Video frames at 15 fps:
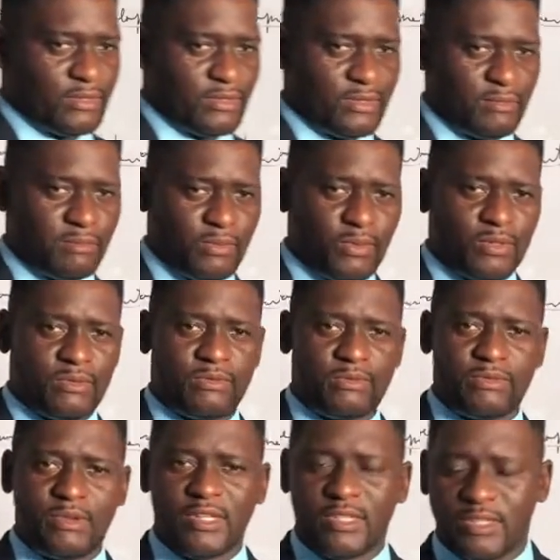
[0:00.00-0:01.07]
It's important
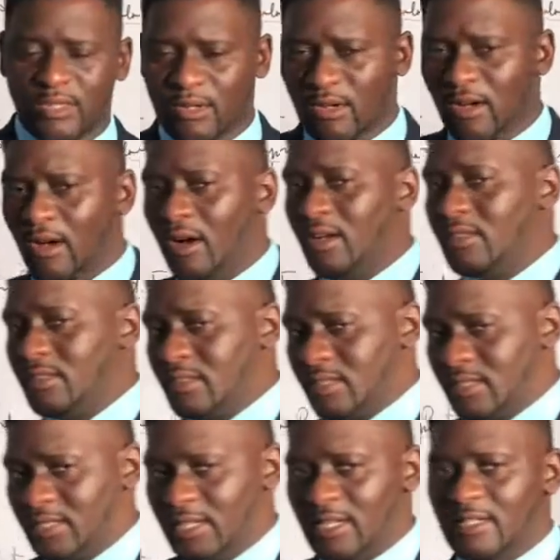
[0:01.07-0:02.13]
for us to
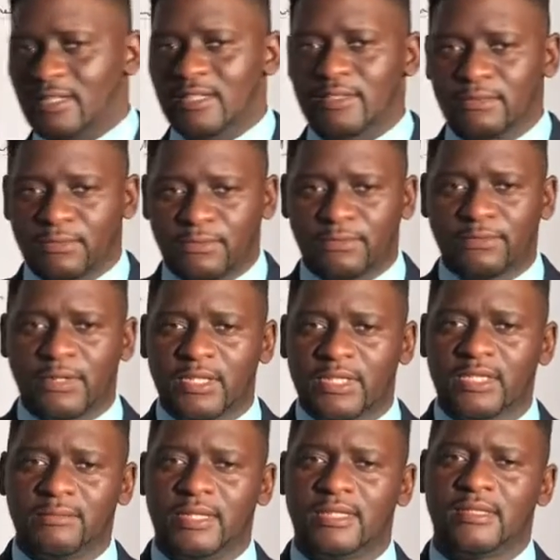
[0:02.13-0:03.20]
understand these
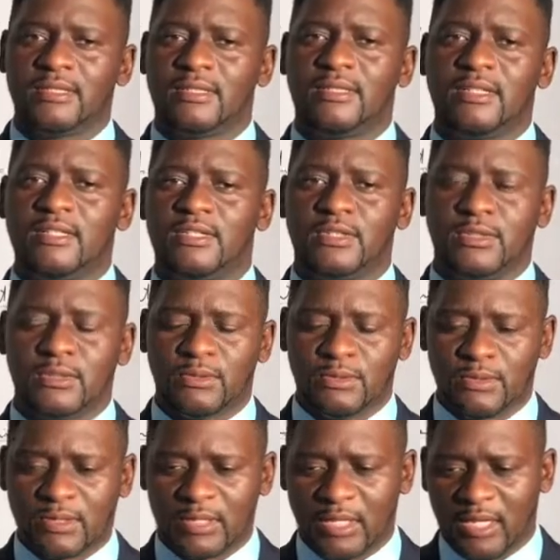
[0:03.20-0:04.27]
fundamental
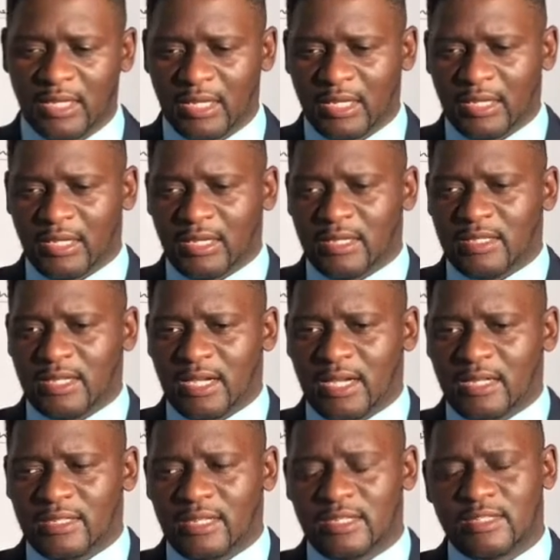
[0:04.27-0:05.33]
issues
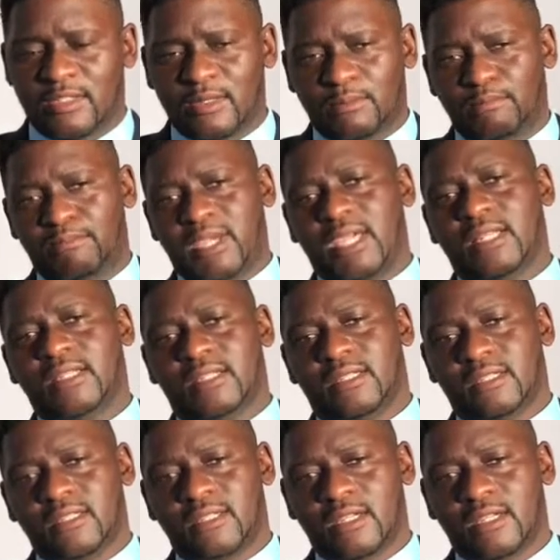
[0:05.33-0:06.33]
that is the pillar